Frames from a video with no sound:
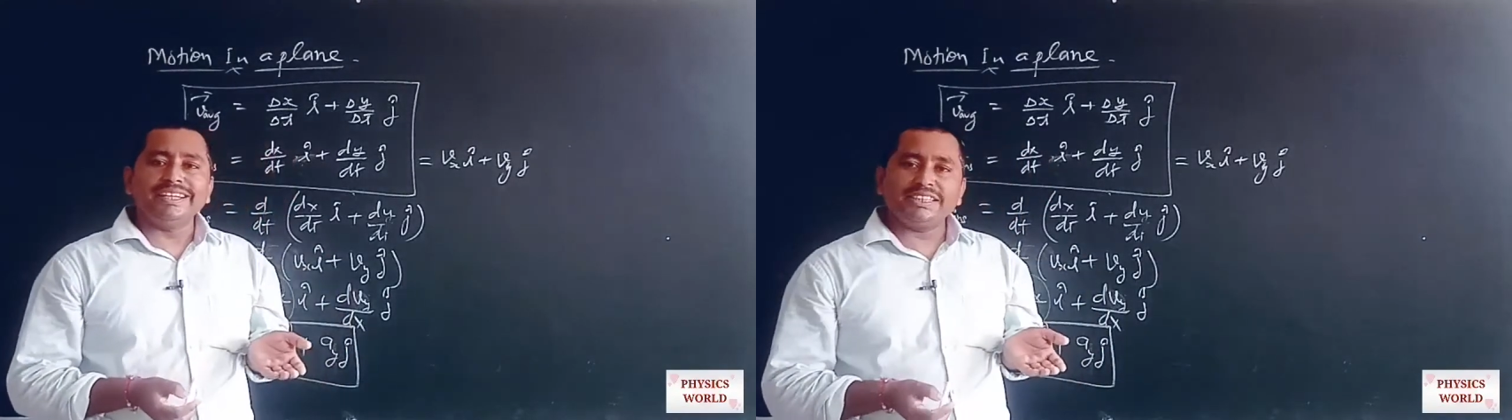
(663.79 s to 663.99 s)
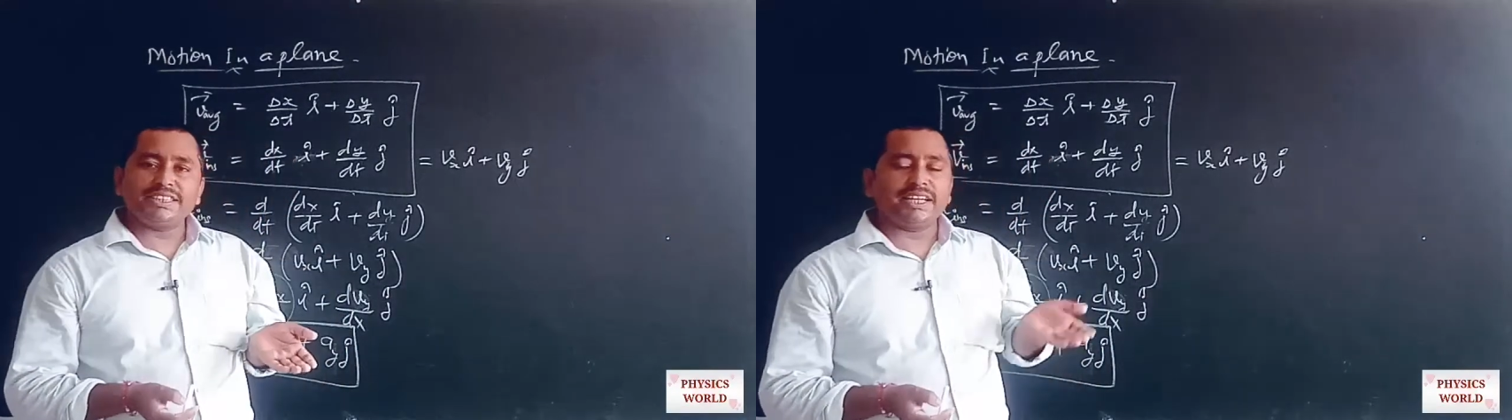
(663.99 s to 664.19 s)

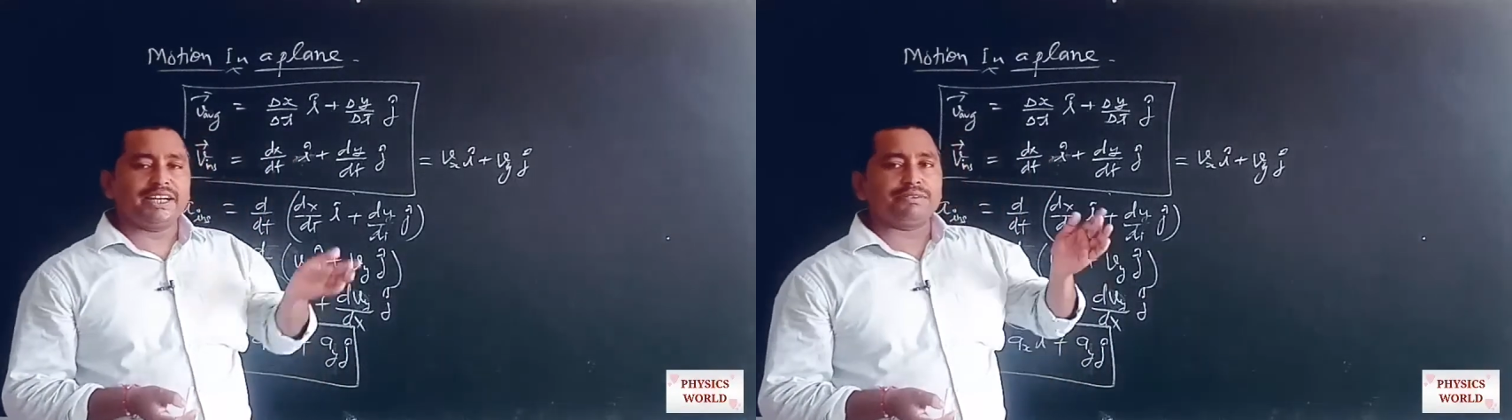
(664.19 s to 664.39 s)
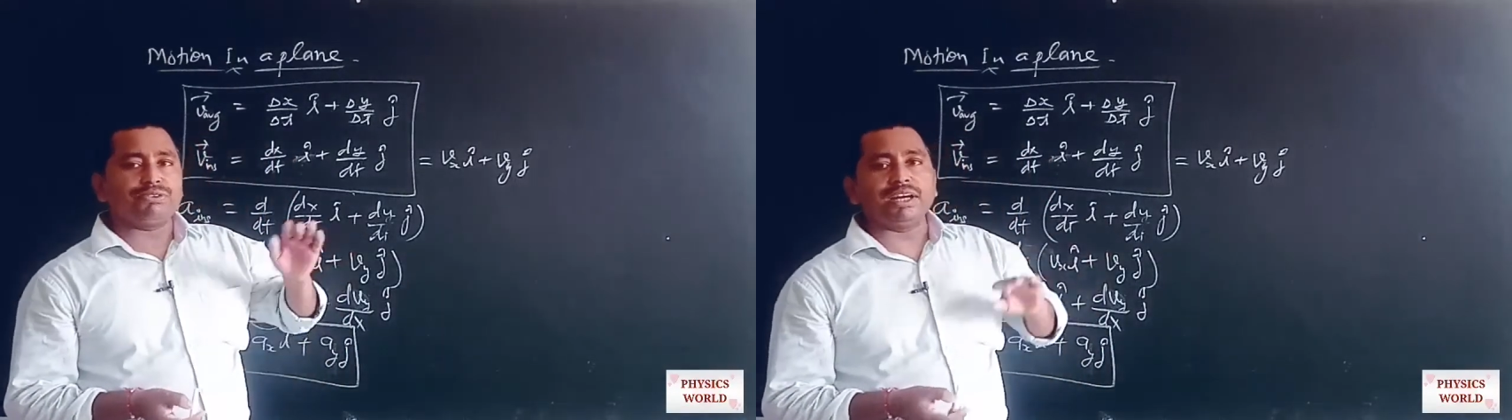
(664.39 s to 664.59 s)
initial
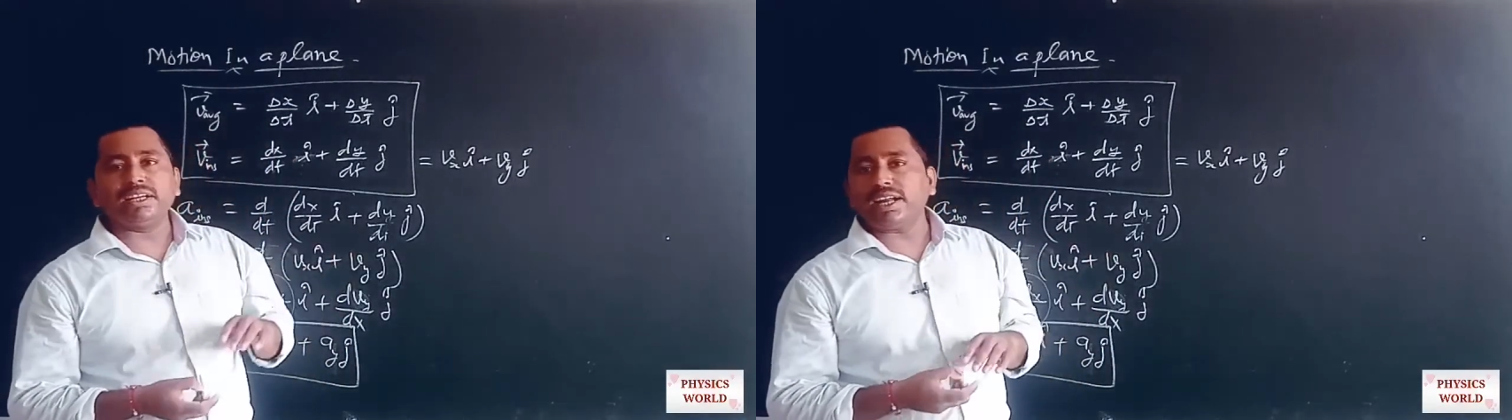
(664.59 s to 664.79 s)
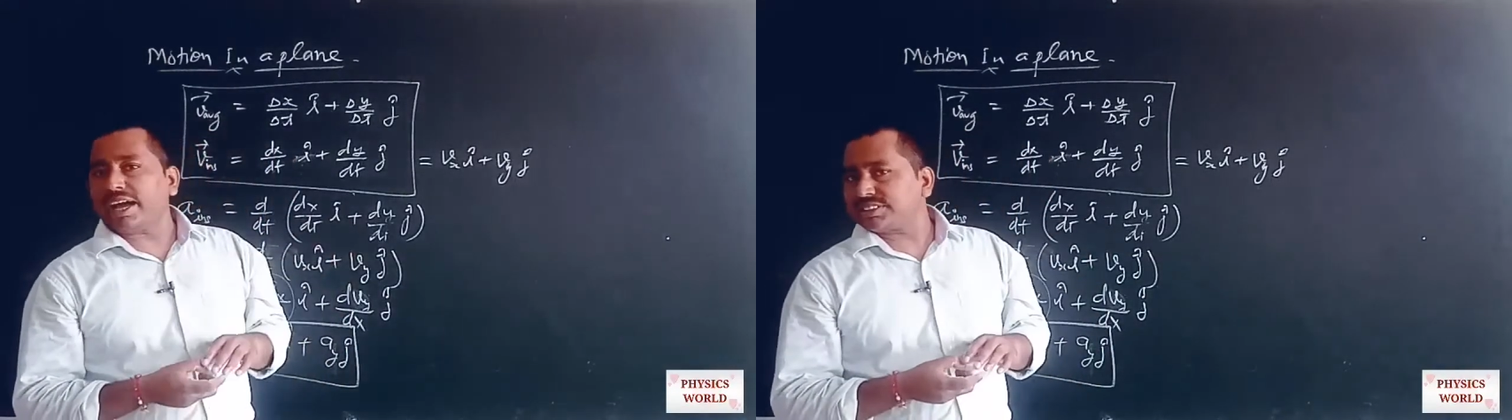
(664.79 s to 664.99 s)
and
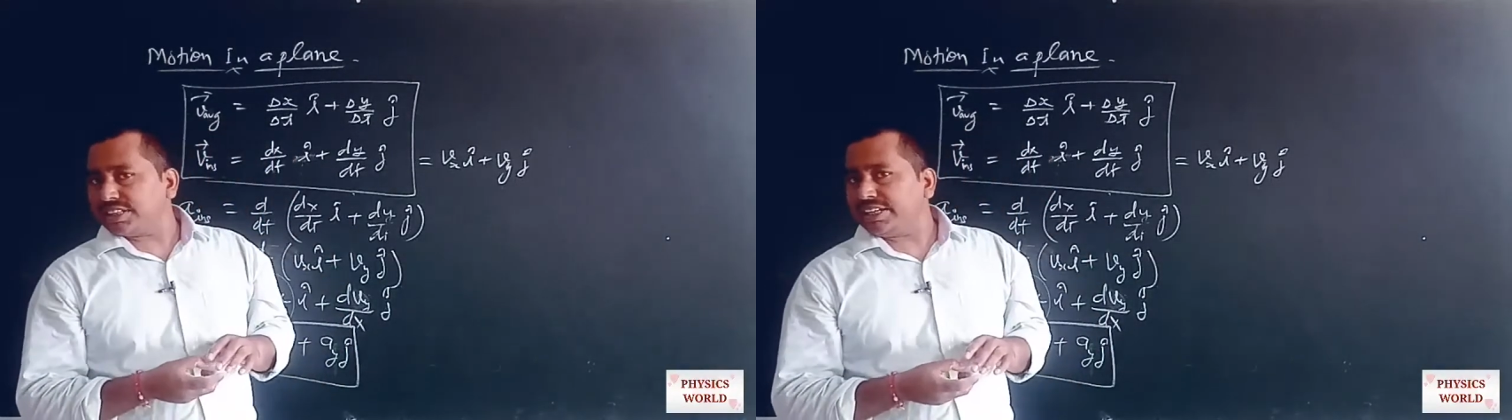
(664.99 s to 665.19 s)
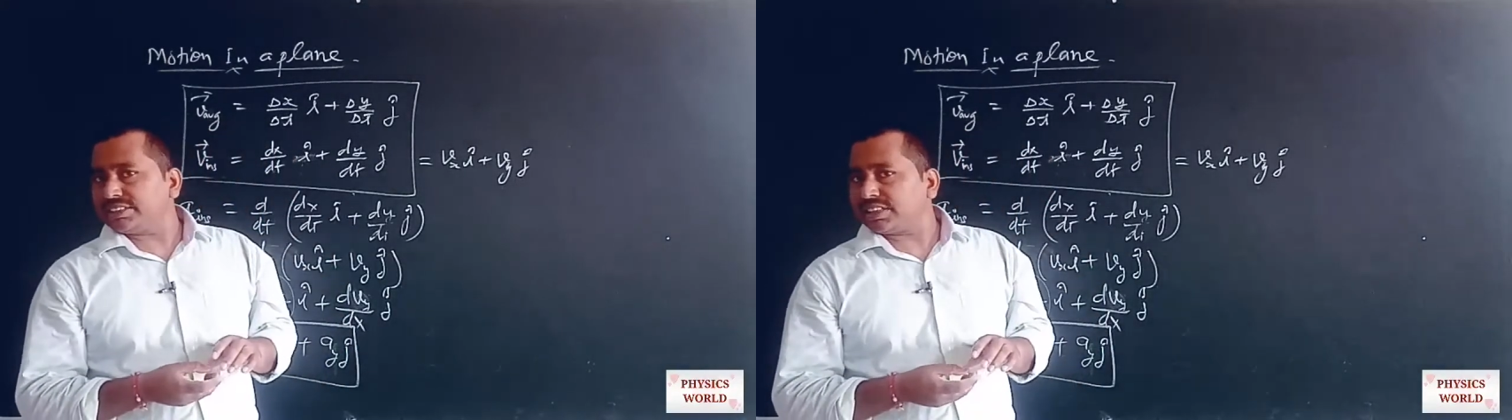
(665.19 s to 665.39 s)
final
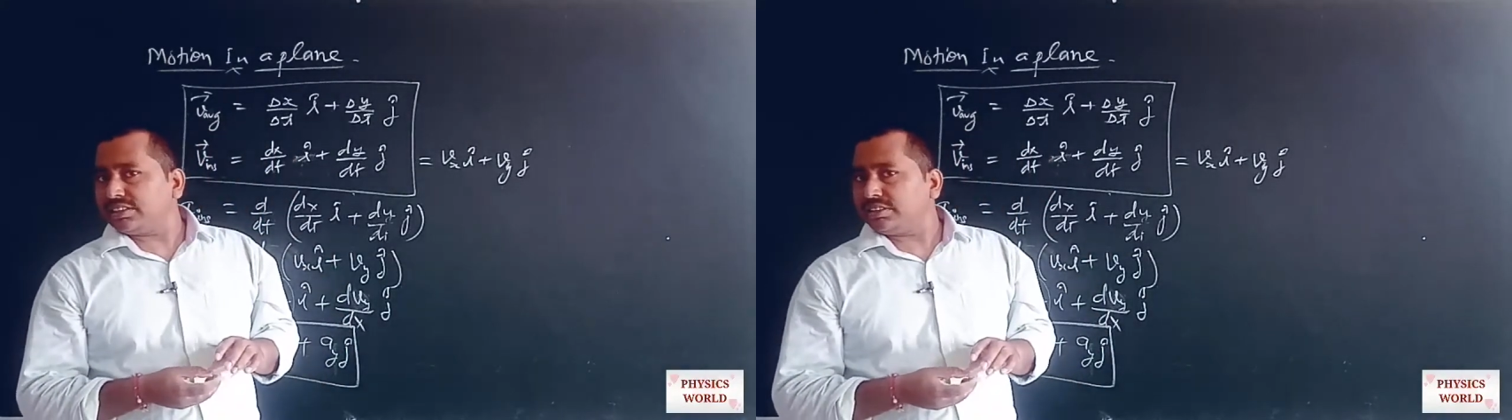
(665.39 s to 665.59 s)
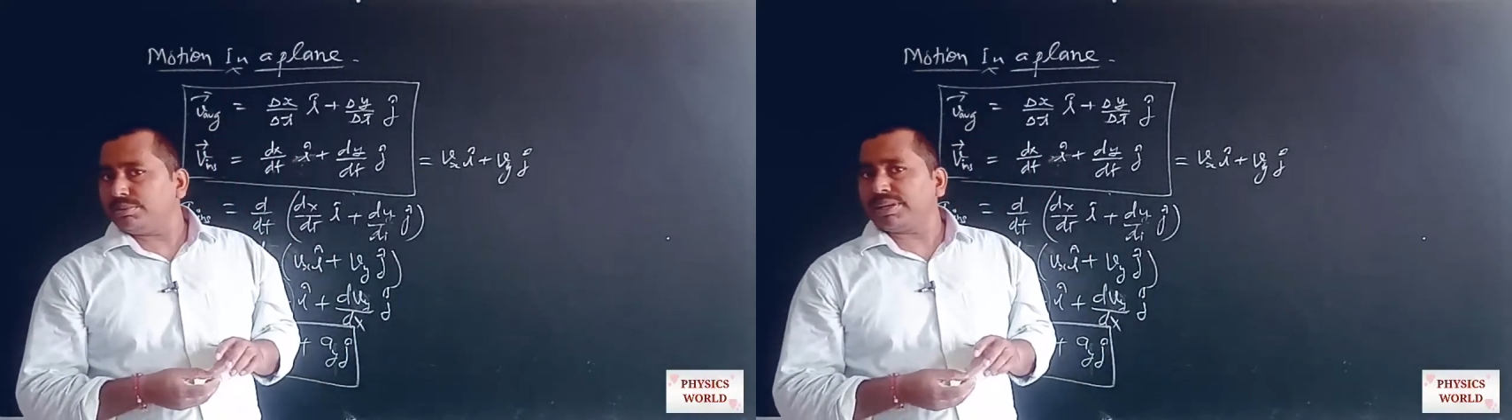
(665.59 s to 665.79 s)

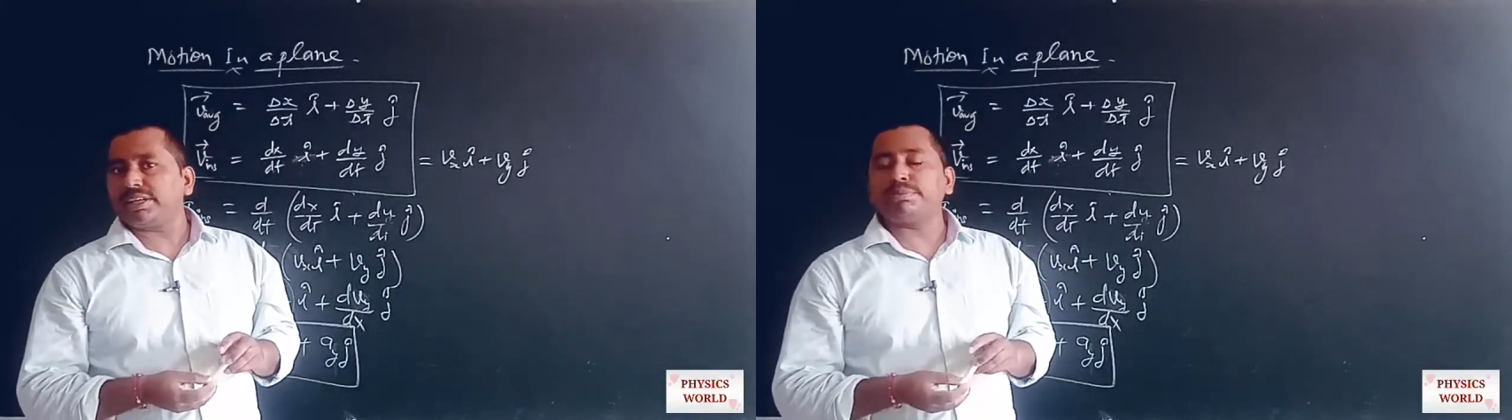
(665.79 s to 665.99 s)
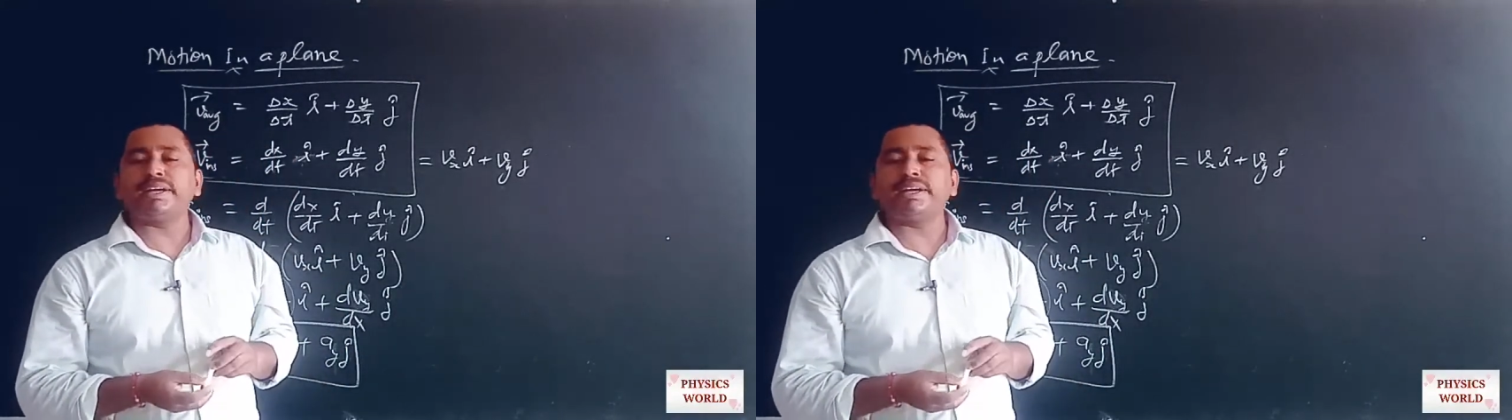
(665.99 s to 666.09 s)
acceleration divided